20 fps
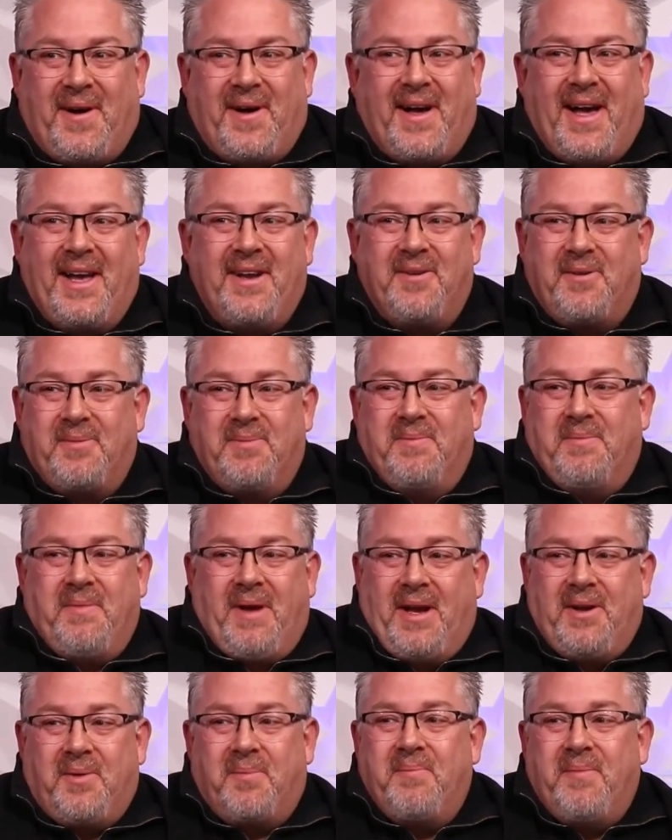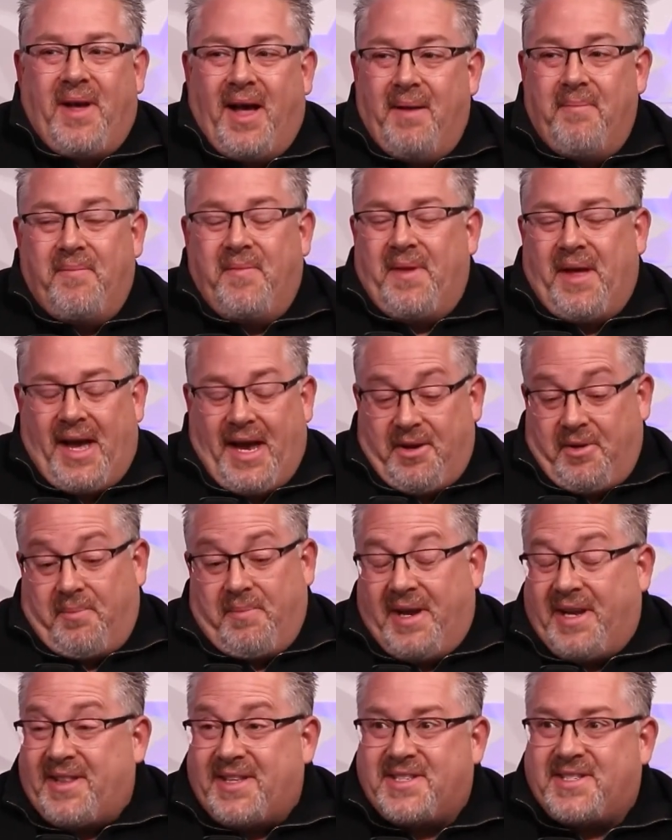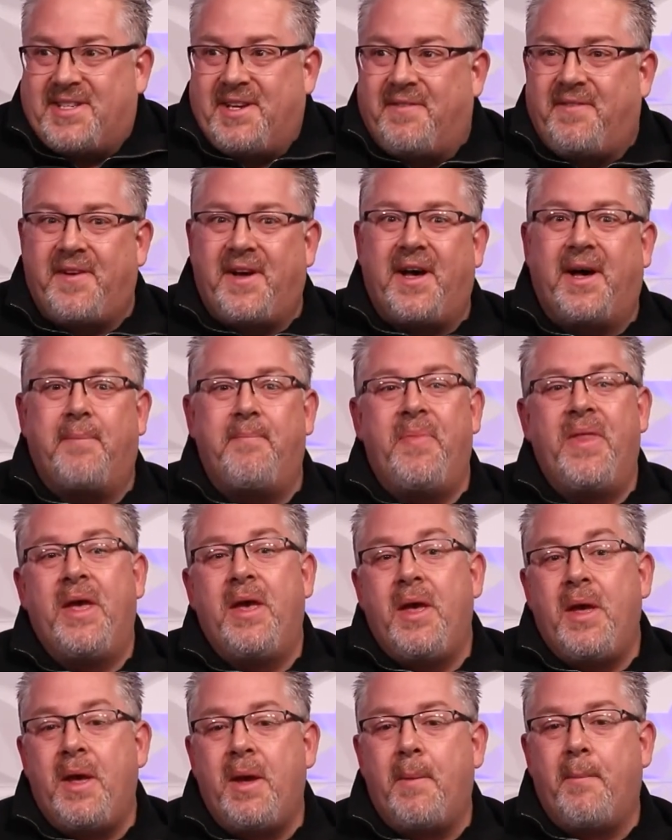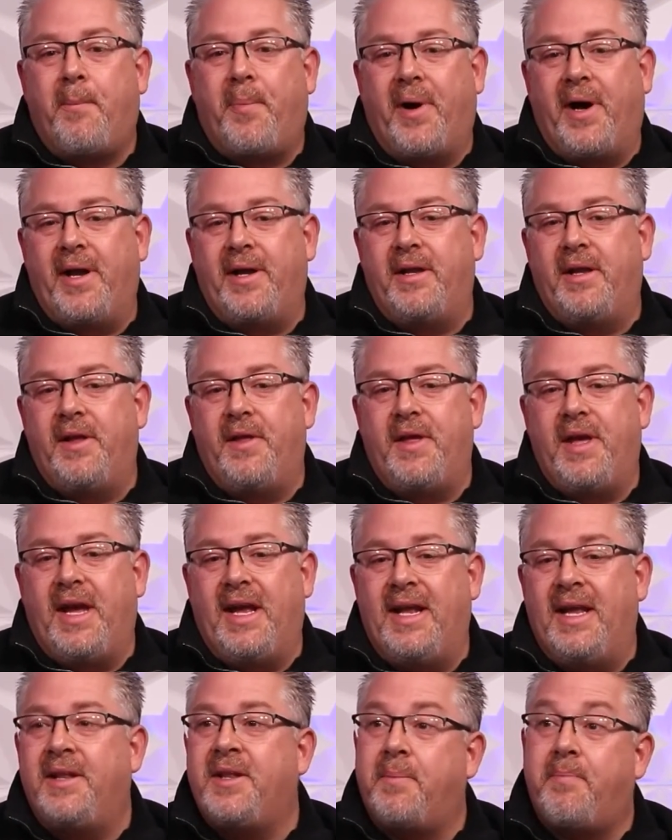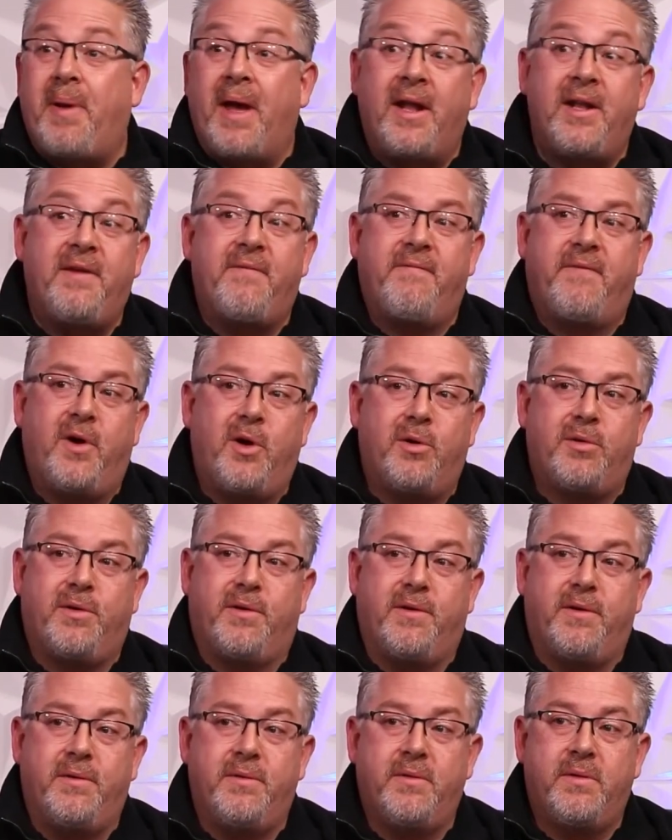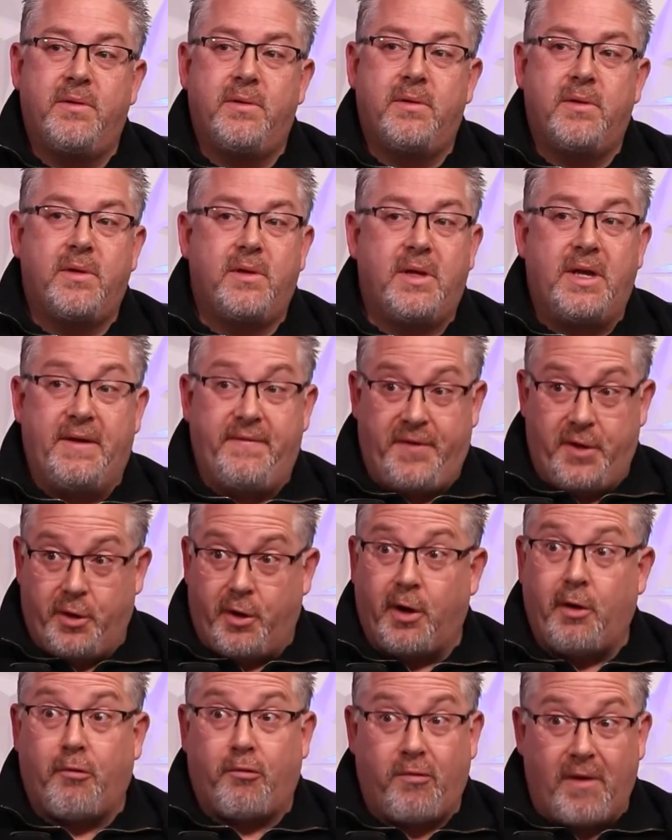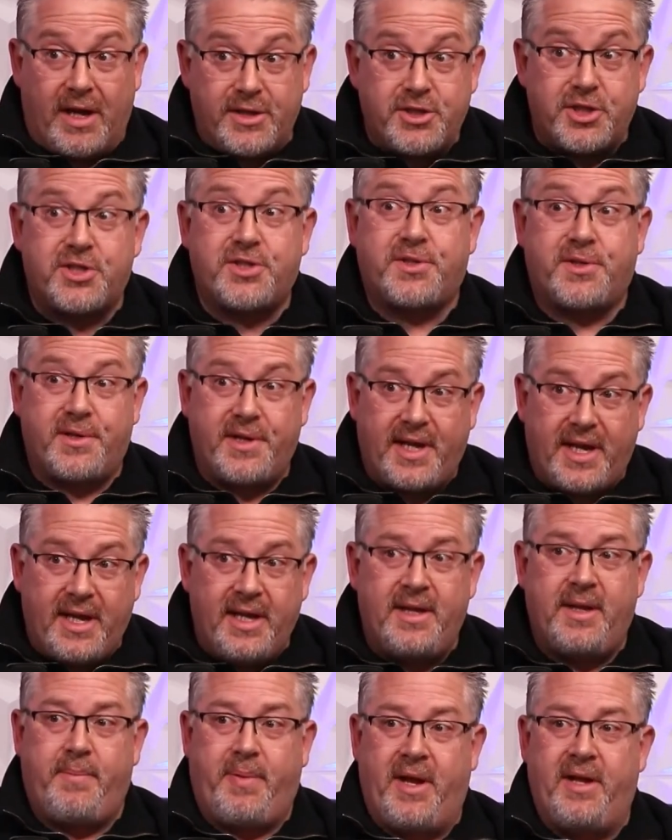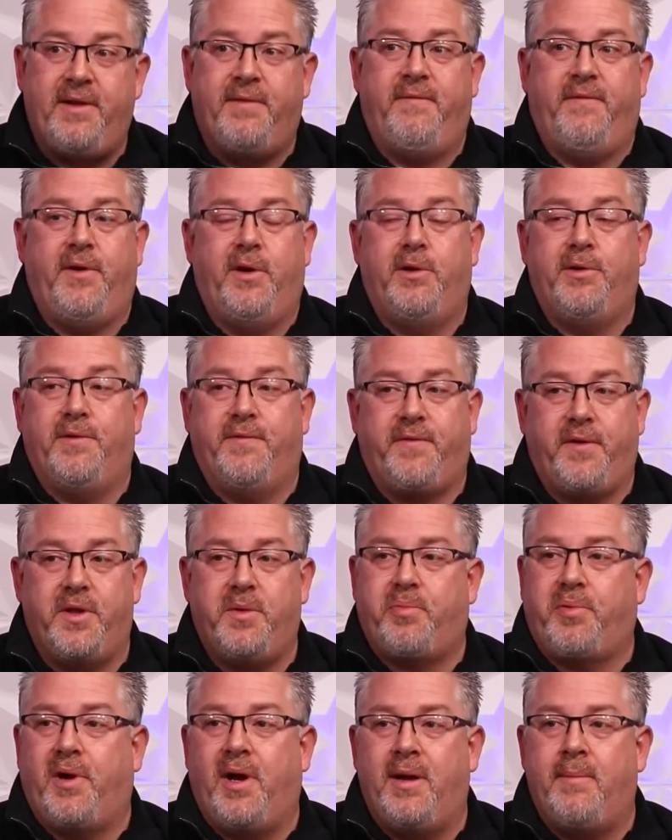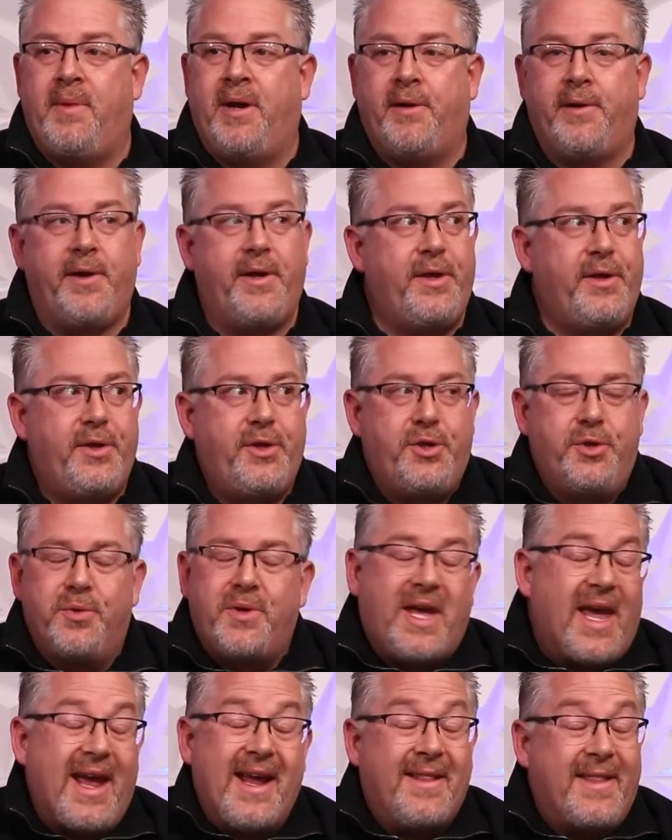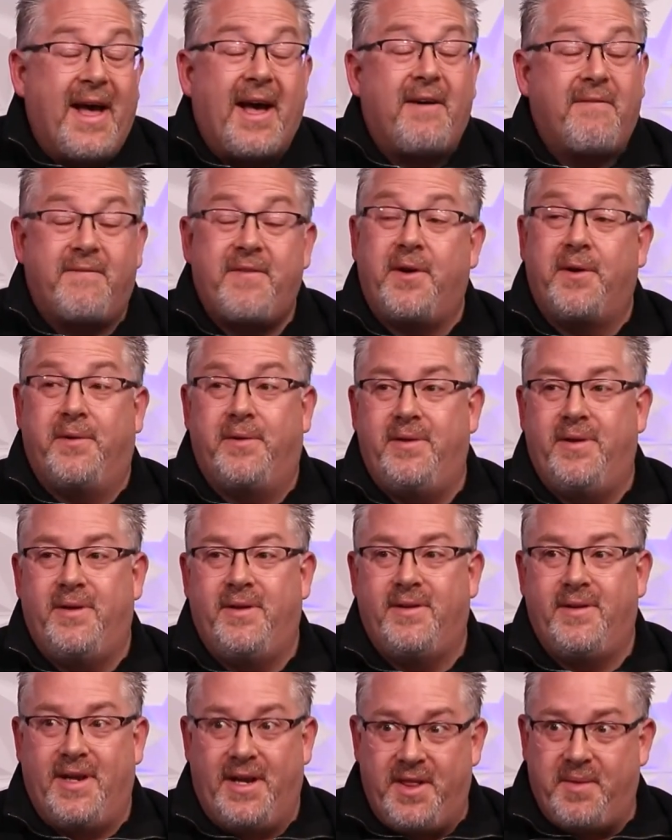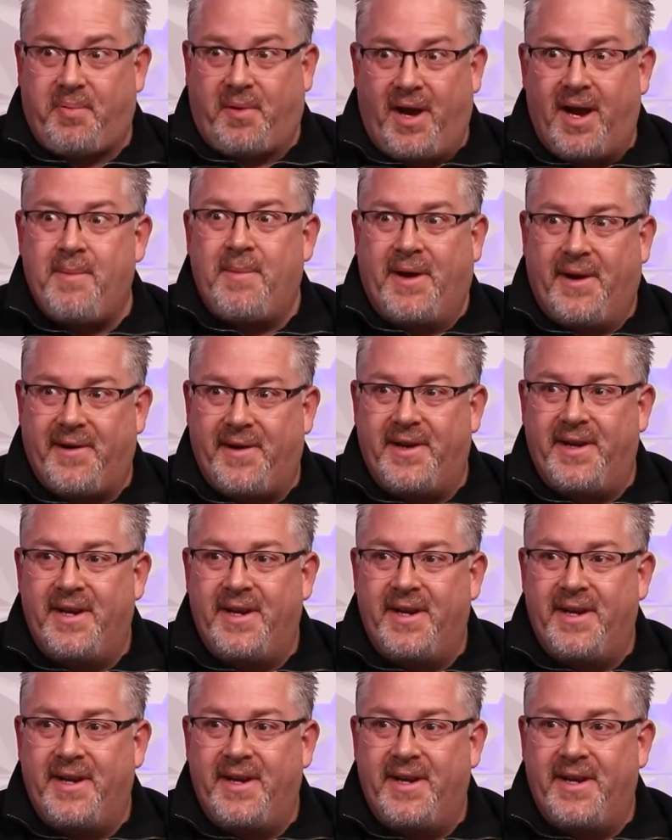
I don't make this stuff up, but an independent voter, if you're a registered independent voter for the primary, you cannot vote in the primary.